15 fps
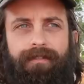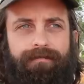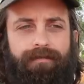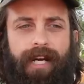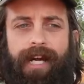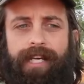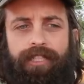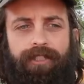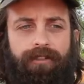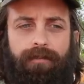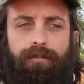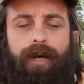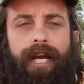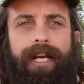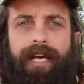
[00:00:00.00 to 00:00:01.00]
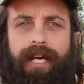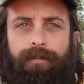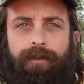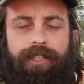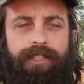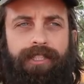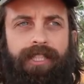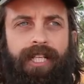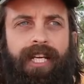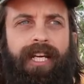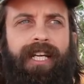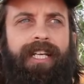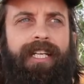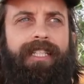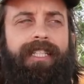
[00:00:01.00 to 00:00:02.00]
fracture or brain hemorrhage
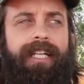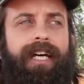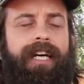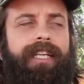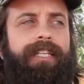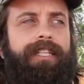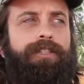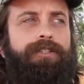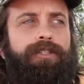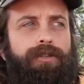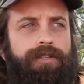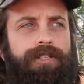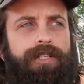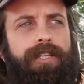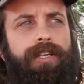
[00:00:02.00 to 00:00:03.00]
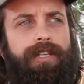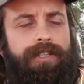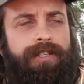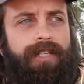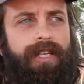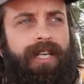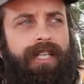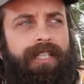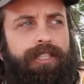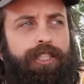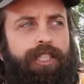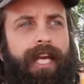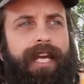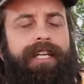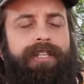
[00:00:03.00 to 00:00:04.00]
that induces
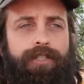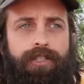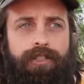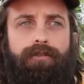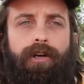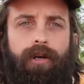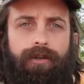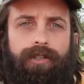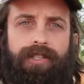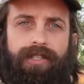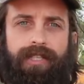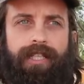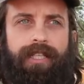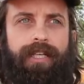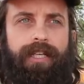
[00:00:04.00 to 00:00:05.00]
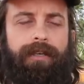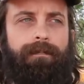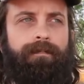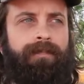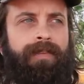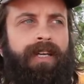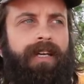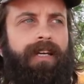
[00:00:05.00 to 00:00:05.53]
chain strokes in him